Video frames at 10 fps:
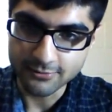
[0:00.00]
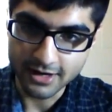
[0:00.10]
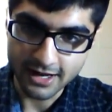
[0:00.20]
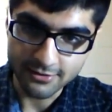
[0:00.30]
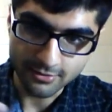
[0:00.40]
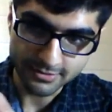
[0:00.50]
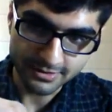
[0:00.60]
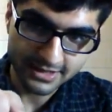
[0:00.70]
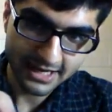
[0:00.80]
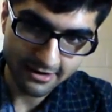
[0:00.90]
what I
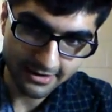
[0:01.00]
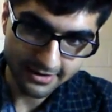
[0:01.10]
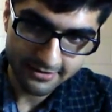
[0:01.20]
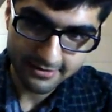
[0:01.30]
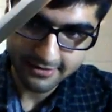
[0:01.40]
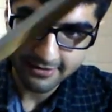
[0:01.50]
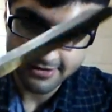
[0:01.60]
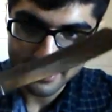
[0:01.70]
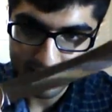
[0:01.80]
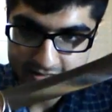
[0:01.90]
normally would carry.
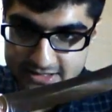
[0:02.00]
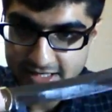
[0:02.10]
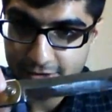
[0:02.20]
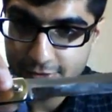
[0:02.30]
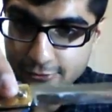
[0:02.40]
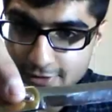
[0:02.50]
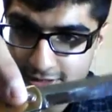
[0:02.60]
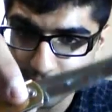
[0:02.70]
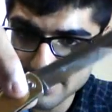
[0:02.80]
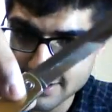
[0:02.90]
It is an
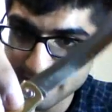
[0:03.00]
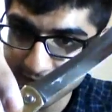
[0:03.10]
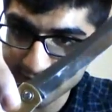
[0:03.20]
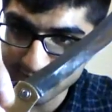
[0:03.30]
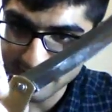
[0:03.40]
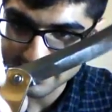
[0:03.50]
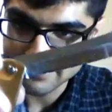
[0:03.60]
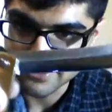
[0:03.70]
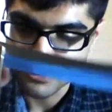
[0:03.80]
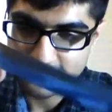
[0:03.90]
incredibly
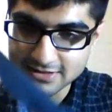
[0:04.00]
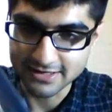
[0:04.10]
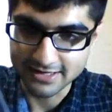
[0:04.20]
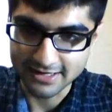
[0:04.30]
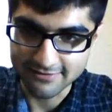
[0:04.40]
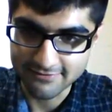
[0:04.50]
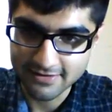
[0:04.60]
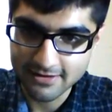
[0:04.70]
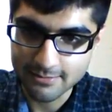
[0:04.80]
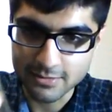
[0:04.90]
effective utility
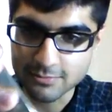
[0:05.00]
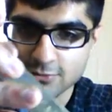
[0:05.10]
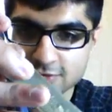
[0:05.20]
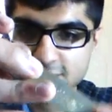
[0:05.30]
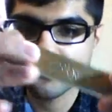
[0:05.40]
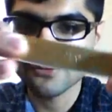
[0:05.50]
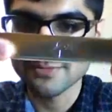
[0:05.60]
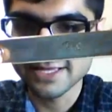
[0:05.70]
knife, but more so for